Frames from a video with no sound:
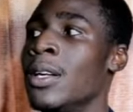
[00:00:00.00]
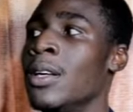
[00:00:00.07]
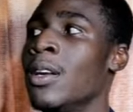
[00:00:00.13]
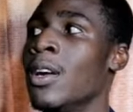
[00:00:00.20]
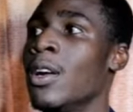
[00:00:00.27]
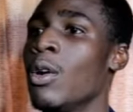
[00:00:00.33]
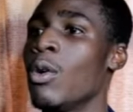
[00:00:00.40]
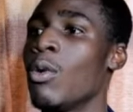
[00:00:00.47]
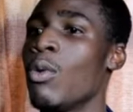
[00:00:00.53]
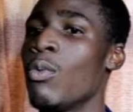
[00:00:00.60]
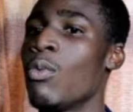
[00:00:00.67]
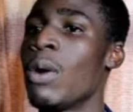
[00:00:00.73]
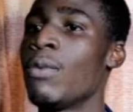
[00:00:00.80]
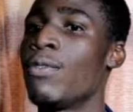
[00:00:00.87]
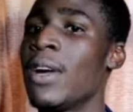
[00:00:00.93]
And
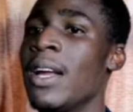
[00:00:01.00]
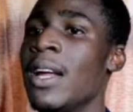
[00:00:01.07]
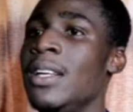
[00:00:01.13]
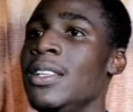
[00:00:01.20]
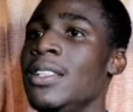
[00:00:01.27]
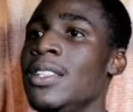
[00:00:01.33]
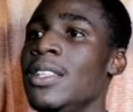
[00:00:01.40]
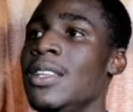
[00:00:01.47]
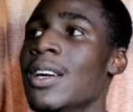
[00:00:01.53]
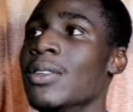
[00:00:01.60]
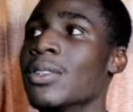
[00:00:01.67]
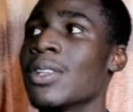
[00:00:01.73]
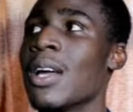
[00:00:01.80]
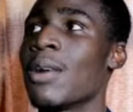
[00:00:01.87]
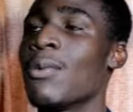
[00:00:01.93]
when we finally did, I
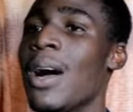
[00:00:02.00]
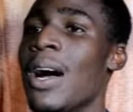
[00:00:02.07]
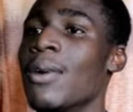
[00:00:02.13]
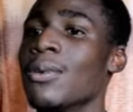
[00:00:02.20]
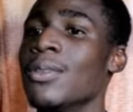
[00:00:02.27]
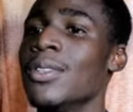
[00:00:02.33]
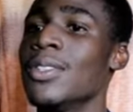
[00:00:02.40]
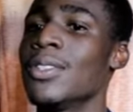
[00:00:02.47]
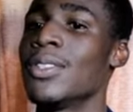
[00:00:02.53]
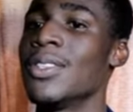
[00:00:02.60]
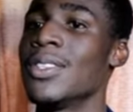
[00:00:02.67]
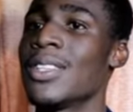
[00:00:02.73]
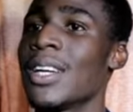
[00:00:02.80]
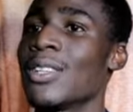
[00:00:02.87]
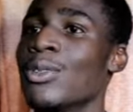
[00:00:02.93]
was like, wow, this
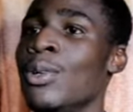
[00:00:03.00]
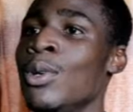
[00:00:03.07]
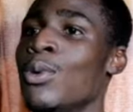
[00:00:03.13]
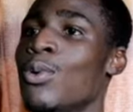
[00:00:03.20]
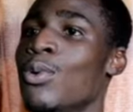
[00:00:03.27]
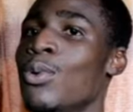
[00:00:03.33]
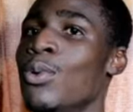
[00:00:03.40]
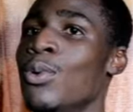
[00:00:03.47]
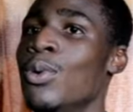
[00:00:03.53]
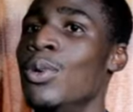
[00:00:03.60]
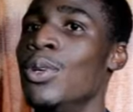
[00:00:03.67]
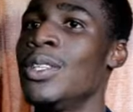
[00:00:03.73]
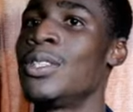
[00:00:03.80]
is actually cool.